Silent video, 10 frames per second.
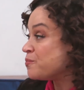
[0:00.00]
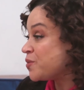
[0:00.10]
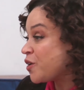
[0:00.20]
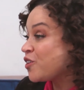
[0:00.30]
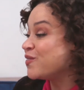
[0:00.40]

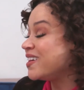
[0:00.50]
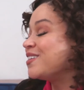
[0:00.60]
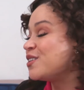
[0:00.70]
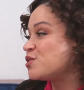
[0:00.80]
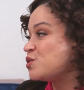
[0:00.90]
there are
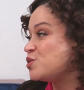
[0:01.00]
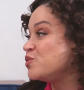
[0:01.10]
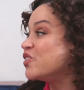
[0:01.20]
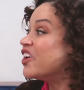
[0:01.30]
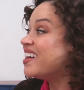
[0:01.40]
leaders who do
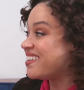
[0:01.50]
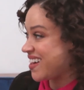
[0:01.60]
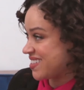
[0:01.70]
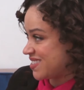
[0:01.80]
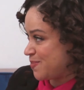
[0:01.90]
good in
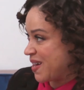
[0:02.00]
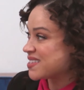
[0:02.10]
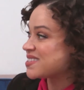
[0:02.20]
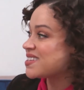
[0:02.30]
that space,